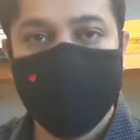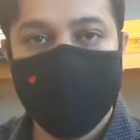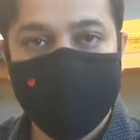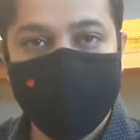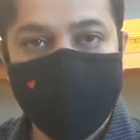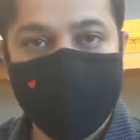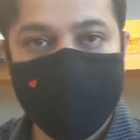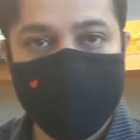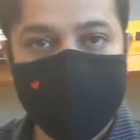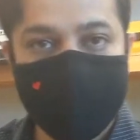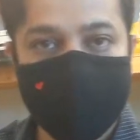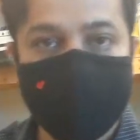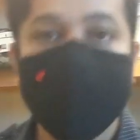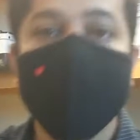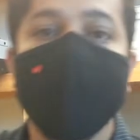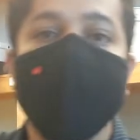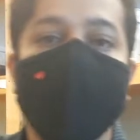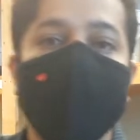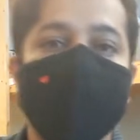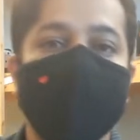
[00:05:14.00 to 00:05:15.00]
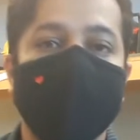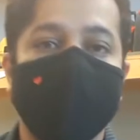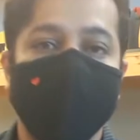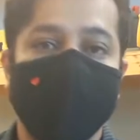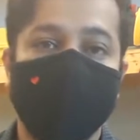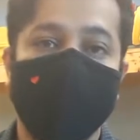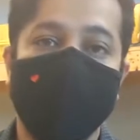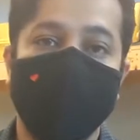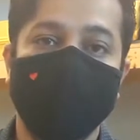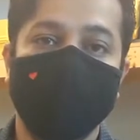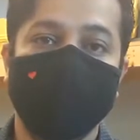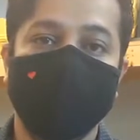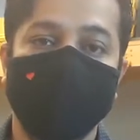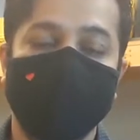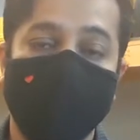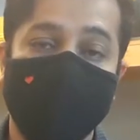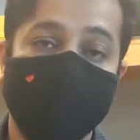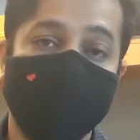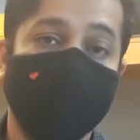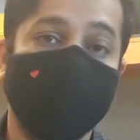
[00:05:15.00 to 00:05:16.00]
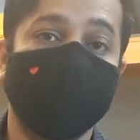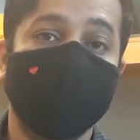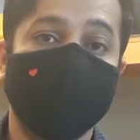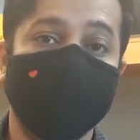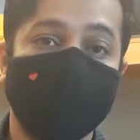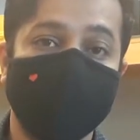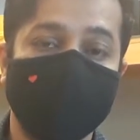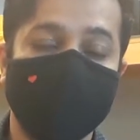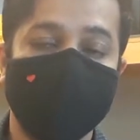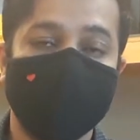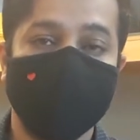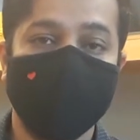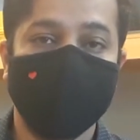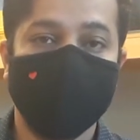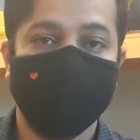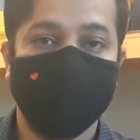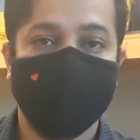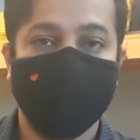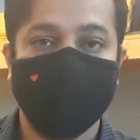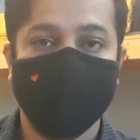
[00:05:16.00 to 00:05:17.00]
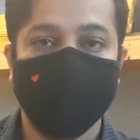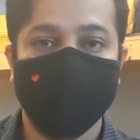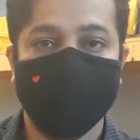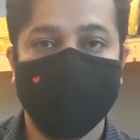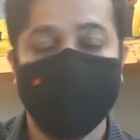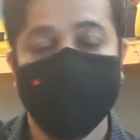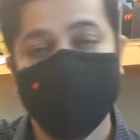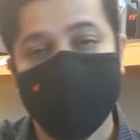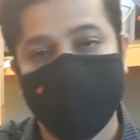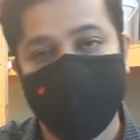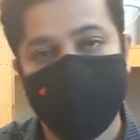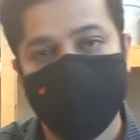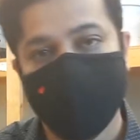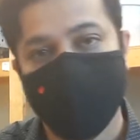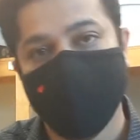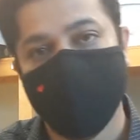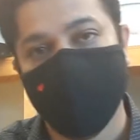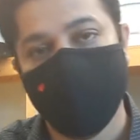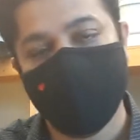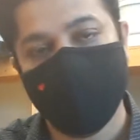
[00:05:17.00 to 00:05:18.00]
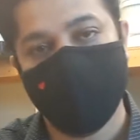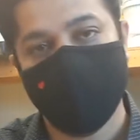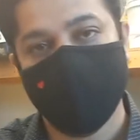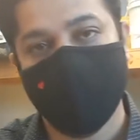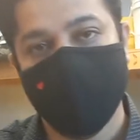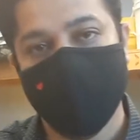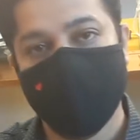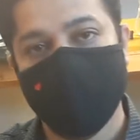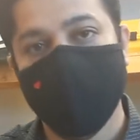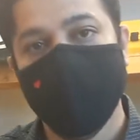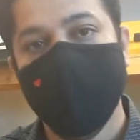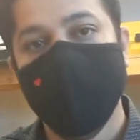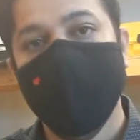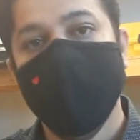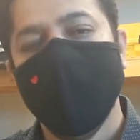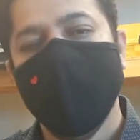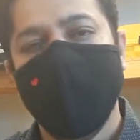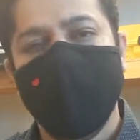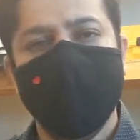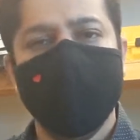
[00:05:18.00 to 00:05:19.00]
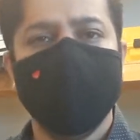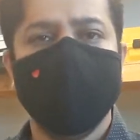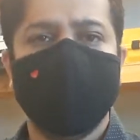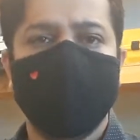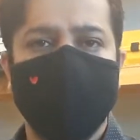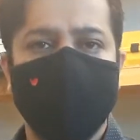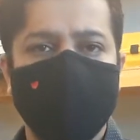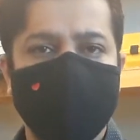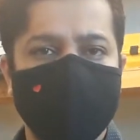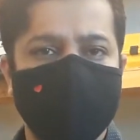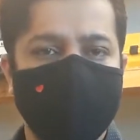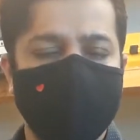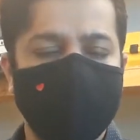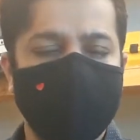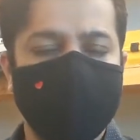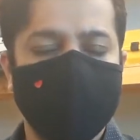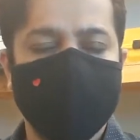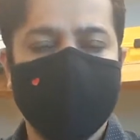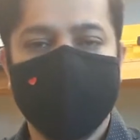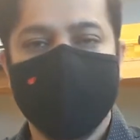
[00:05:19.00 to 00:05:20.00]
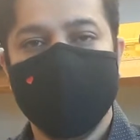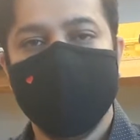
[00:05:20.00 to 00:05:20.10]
images, like how they can be used to interpret different geologic processes or even the ground deformation.